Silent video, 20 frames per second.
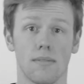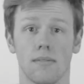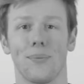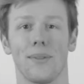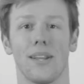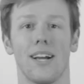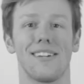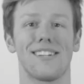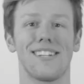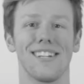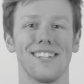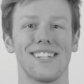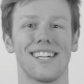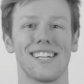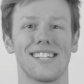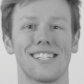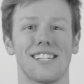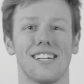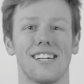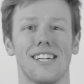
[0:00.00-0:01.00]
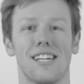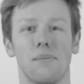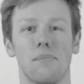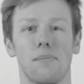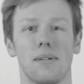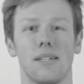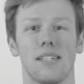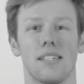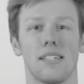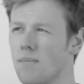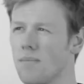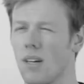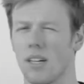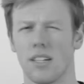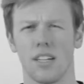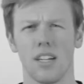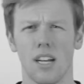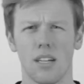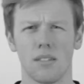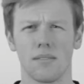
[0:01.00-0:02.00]
Until next time, I
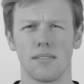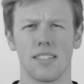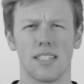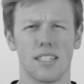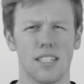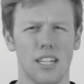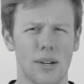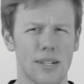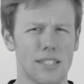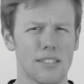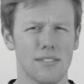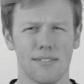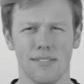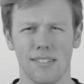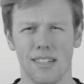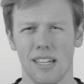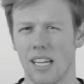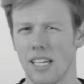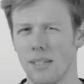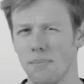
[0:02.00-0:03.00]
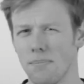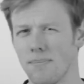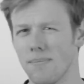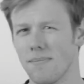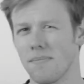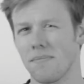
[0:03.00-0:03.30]
don't know, go out and climb?